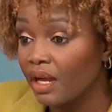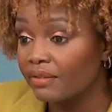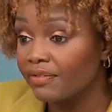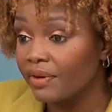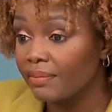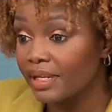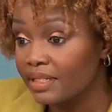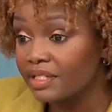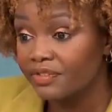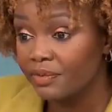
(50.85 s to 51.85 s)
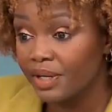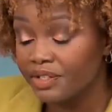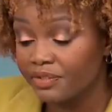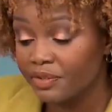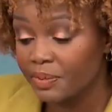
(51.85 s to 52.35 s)
from and
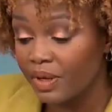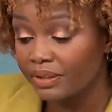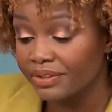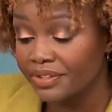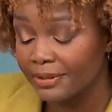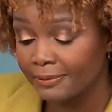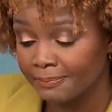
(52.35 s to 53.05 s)
disinformation from smugglers.